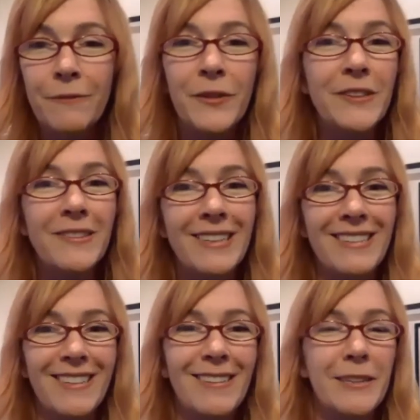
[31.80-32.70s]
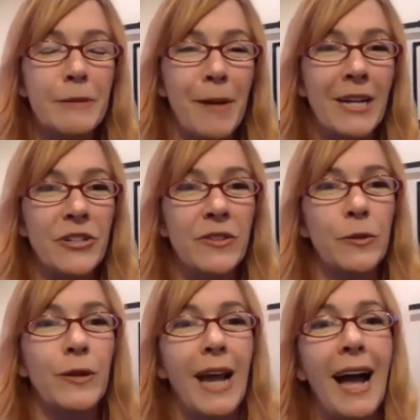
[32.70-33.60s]
First, it did look at patients who
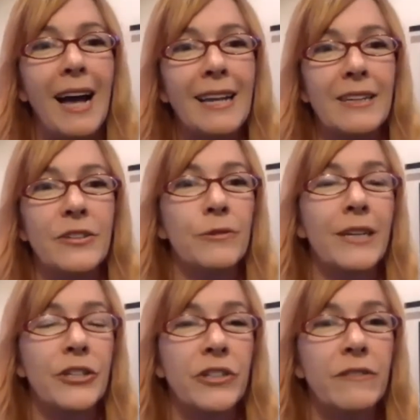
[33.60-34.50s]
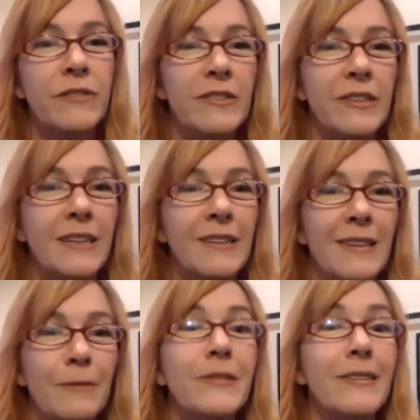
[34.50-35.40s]
had had a duration of disease
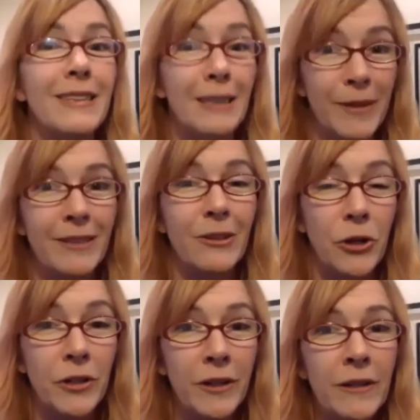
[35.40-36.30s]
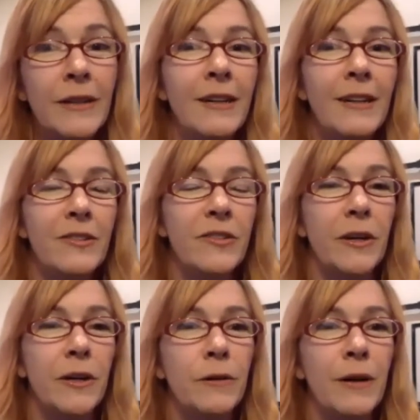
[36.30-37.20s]
that was a little bit longer,
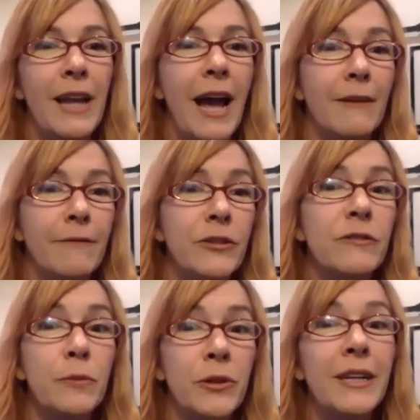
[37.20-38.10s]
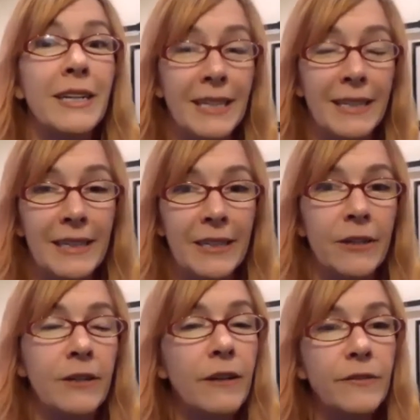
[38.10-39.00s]
so an average of more like a
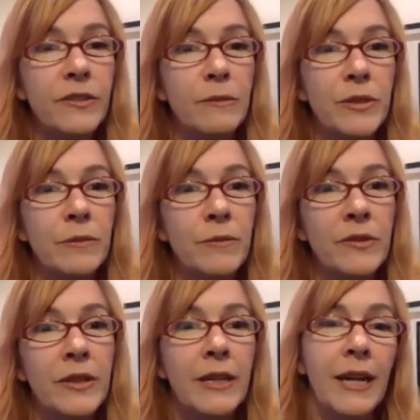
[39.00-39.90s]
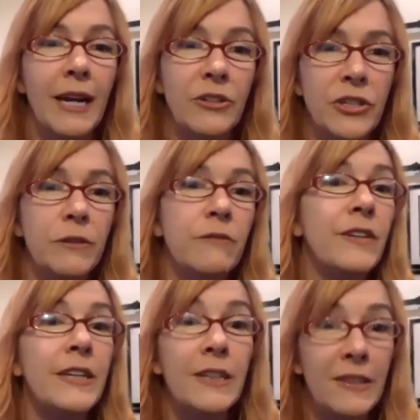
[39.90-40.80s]
year of symptoms, and showed
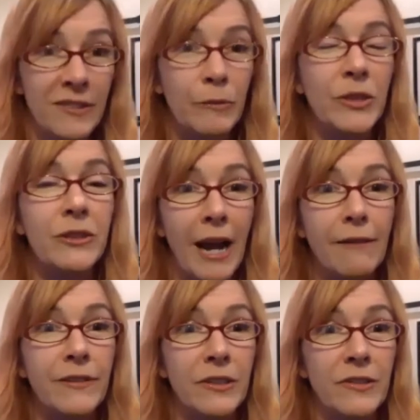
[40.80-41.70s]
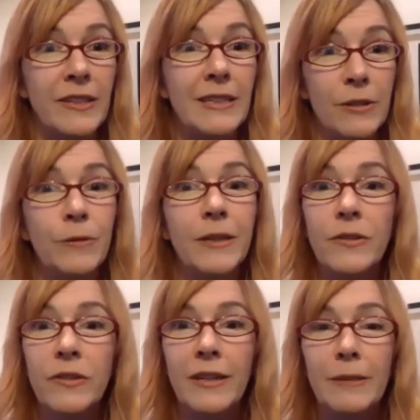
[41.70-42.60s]
very similar efficacy to what you
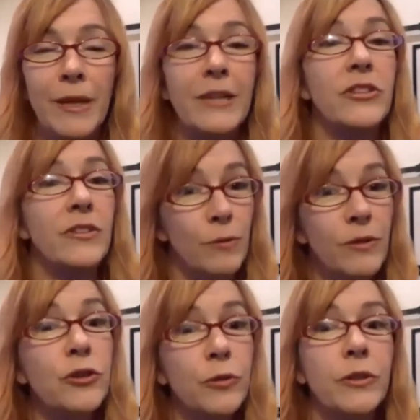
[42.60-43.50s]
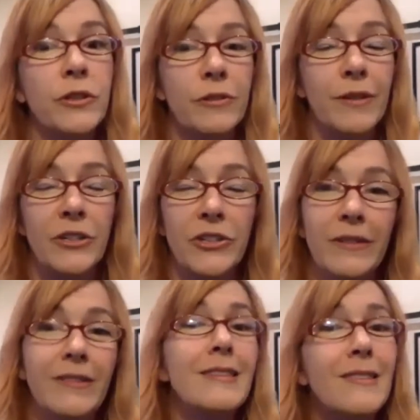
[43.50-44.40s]
saw in patients with shorter
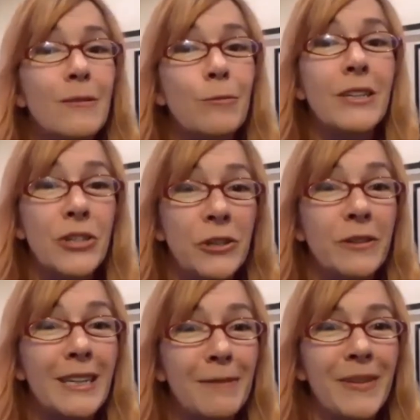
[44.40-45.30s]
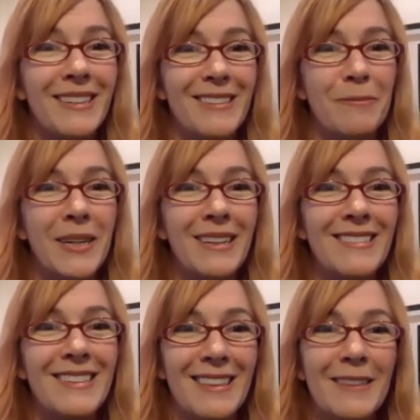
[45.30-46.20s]
duration. This is reassuring because it means
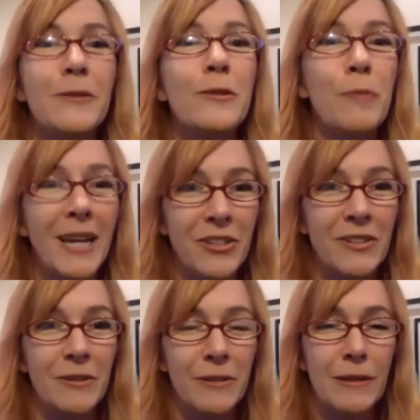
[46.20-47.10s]
that those patients